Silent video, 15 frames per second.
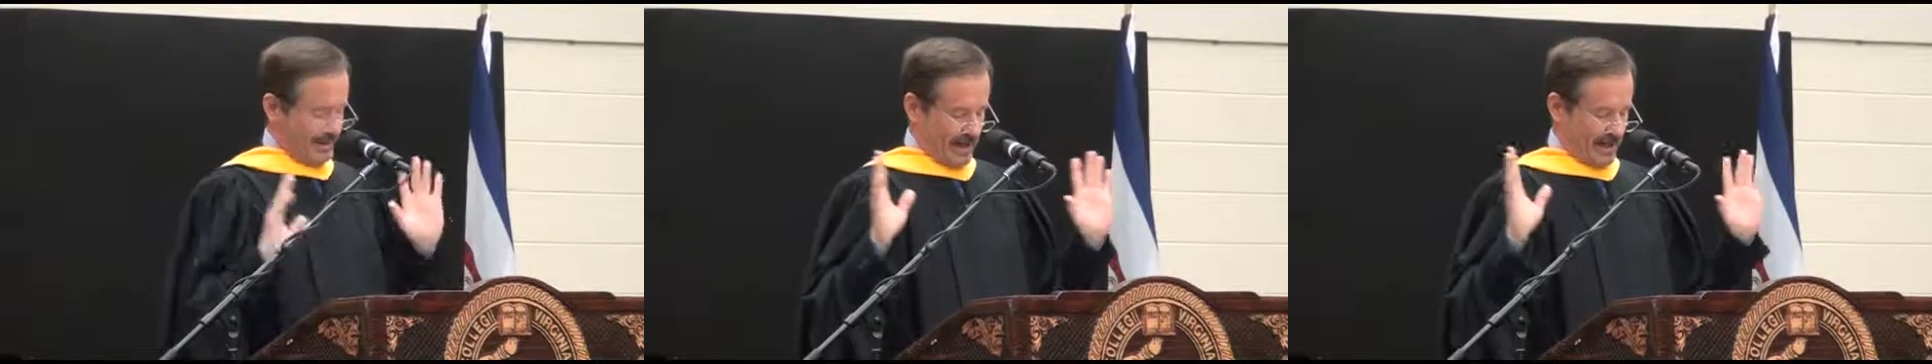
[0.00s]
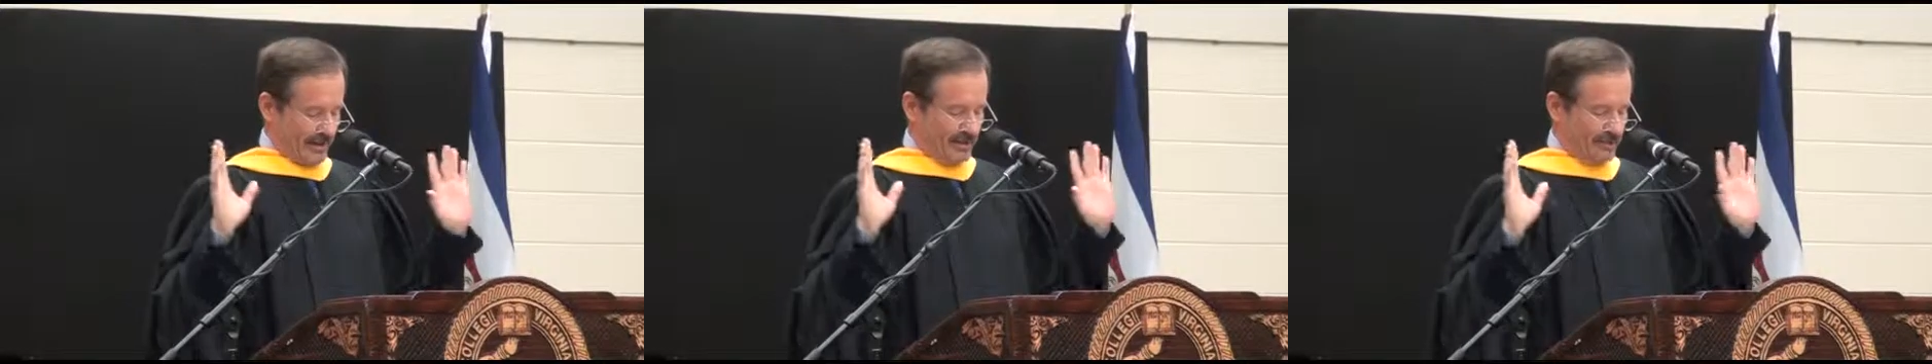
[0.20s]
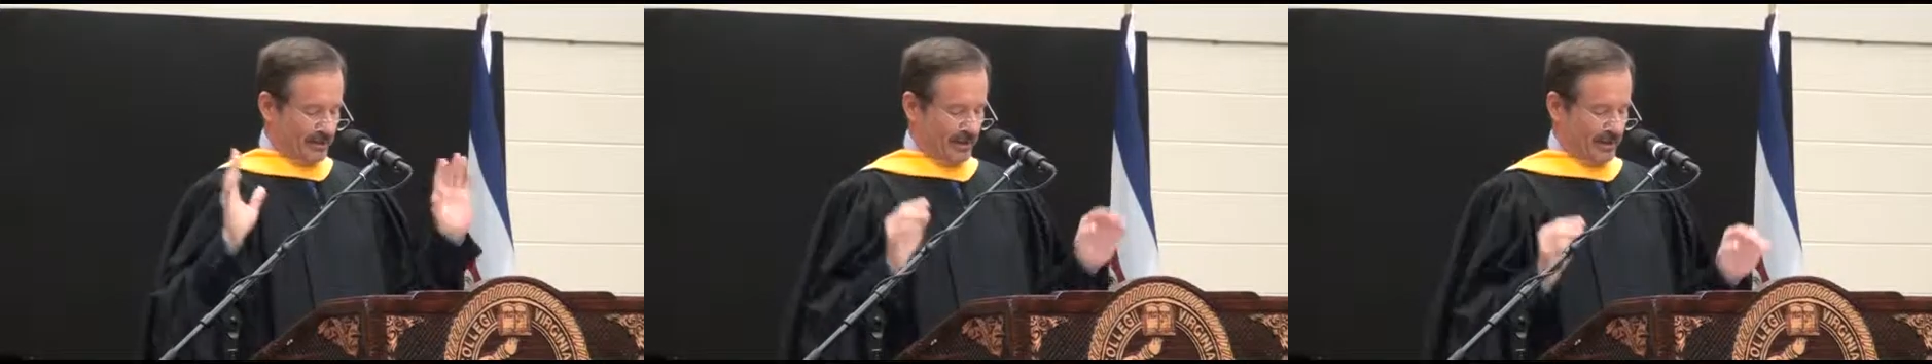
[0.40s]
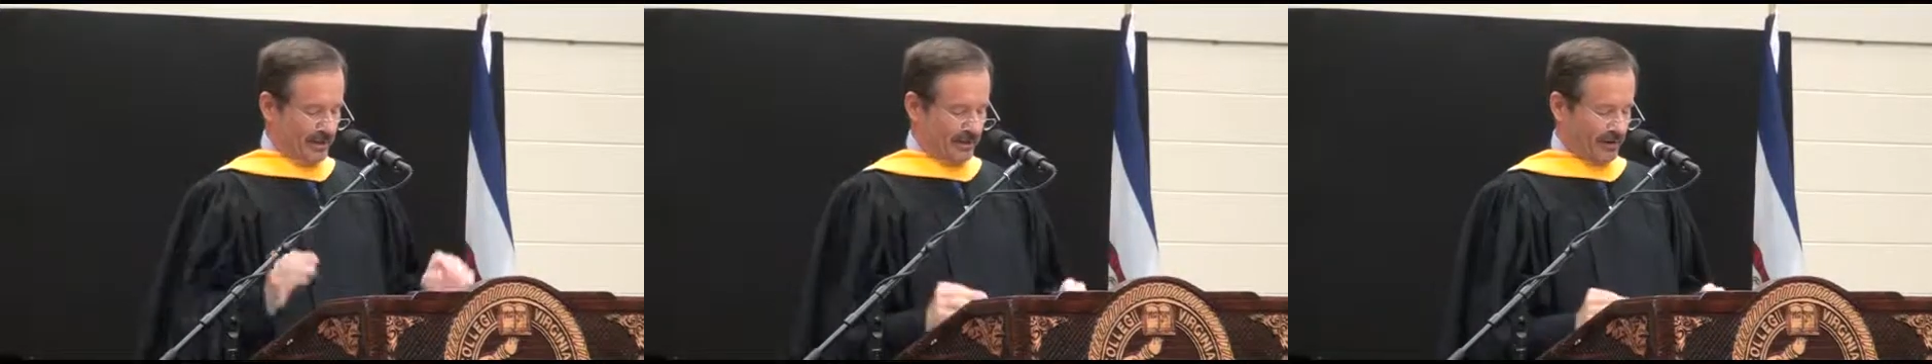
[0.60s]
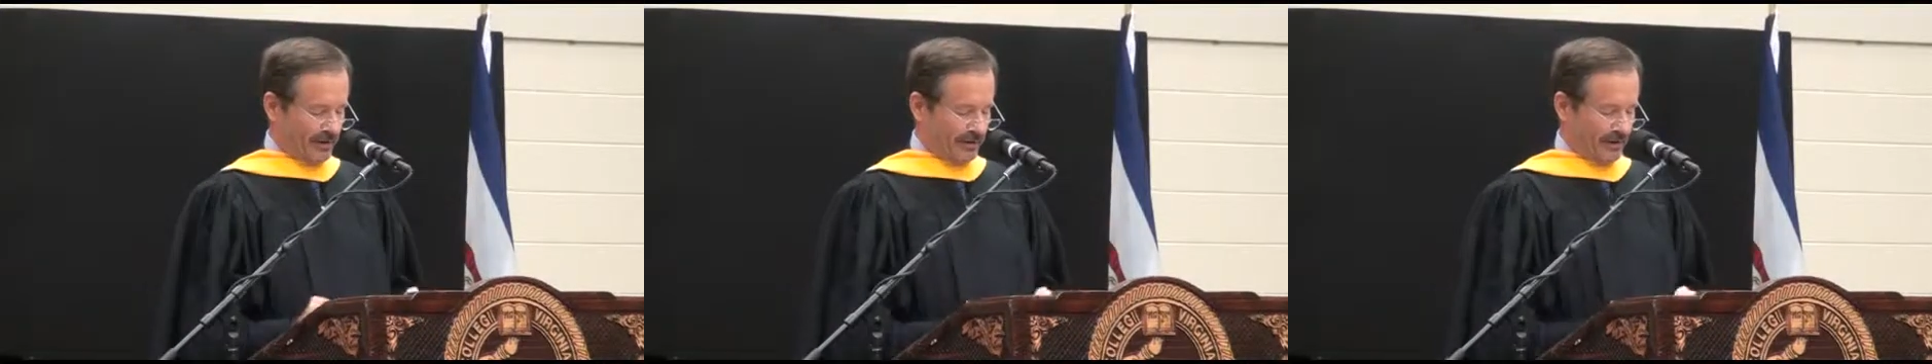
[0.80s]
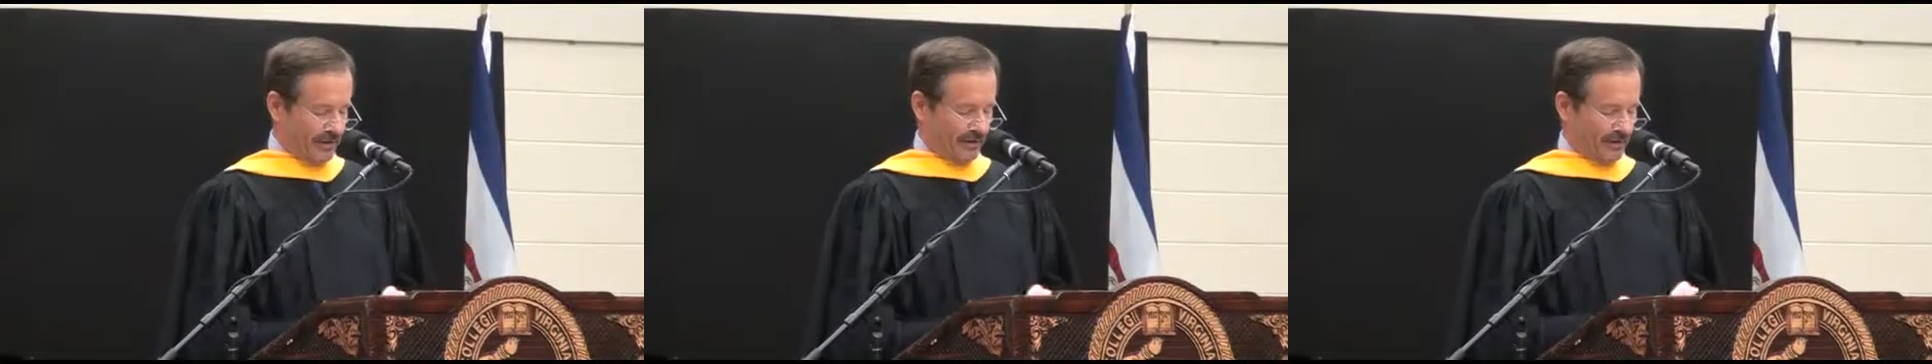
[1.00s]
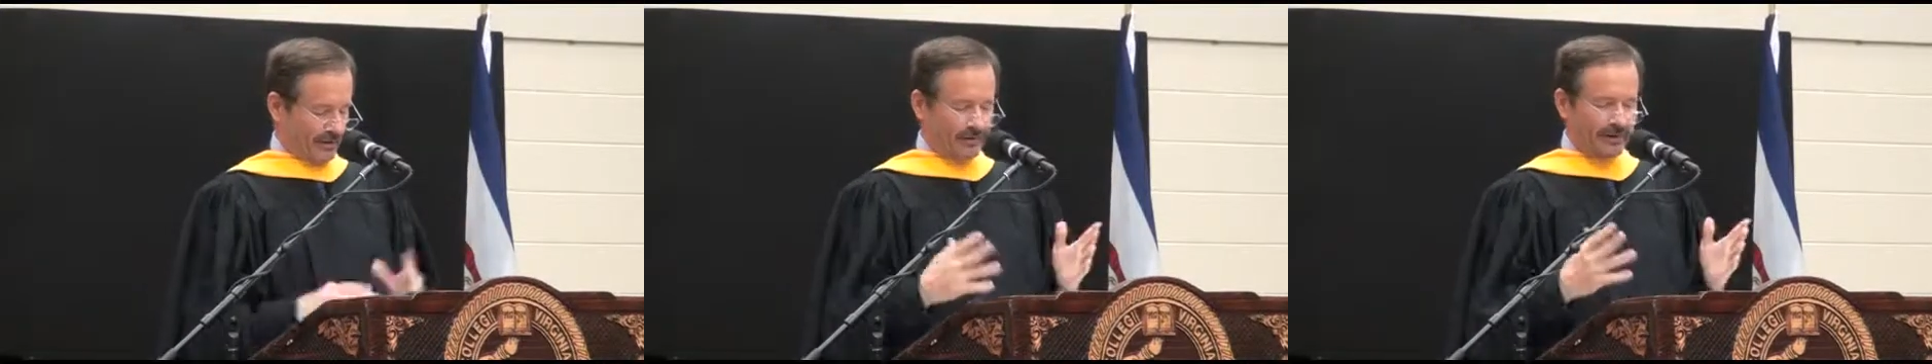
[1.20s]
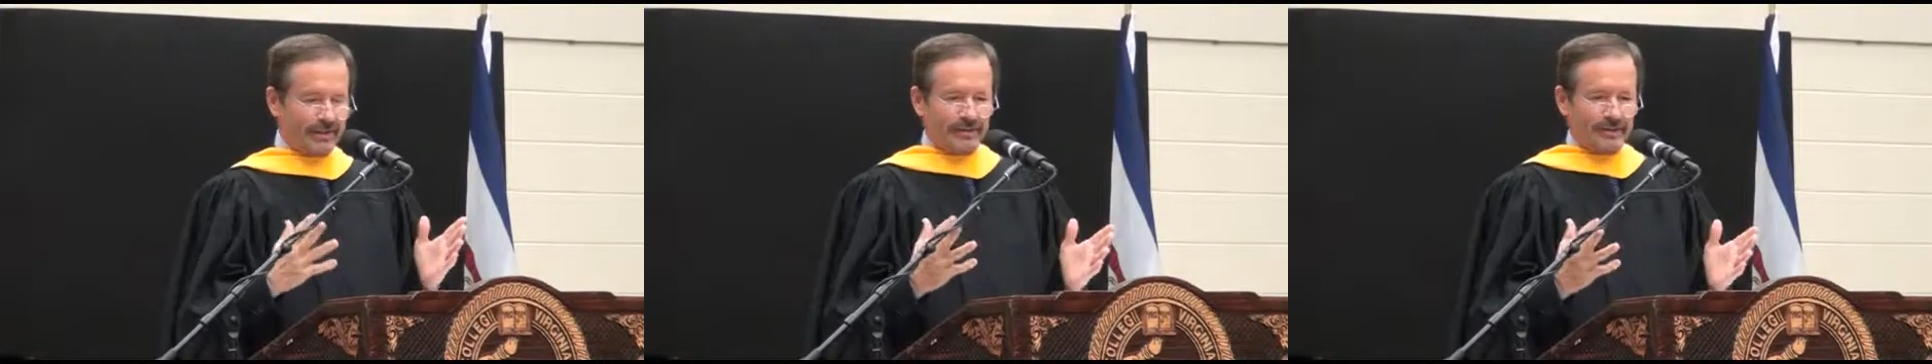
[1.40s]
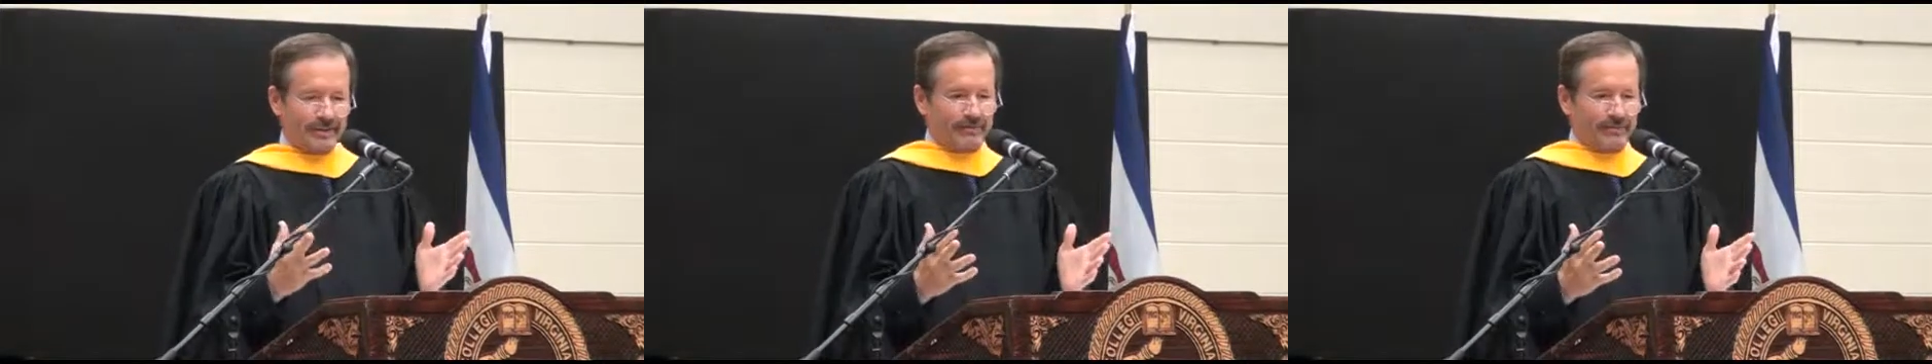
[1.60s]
I could beat him at all until he